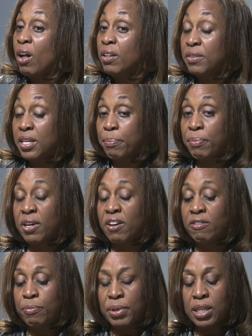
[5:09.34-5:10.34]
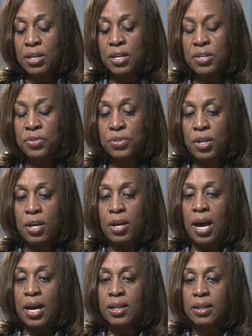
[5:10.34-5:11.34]
all of the above because
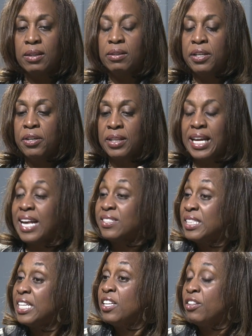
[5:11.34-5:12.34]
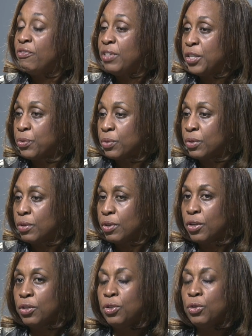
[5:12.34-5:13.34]
clearly as an individual,
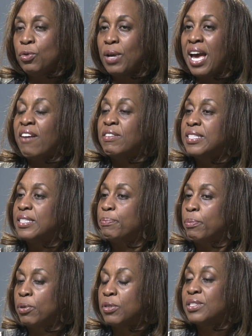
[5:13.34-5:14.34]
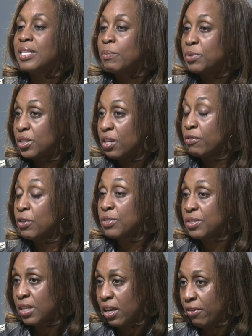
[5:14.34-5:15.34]
you have a perception of
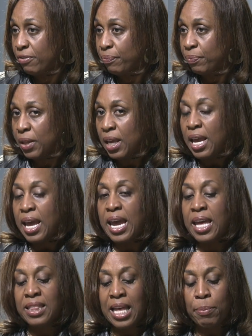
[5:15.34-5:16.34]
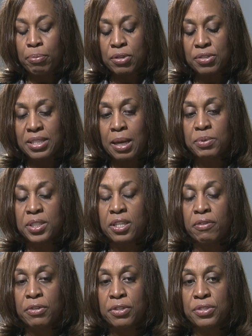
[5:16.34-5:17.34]
yourself. And that perception
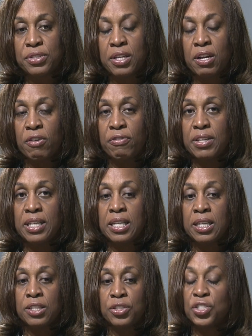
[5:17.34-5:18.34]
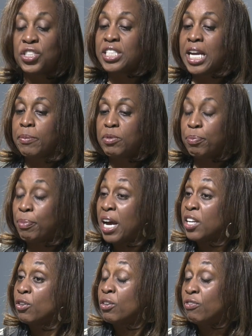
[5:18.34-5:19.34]
of yourself is shaped by
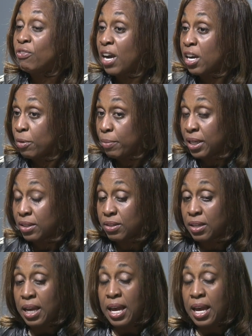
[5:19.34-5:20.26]
your environment.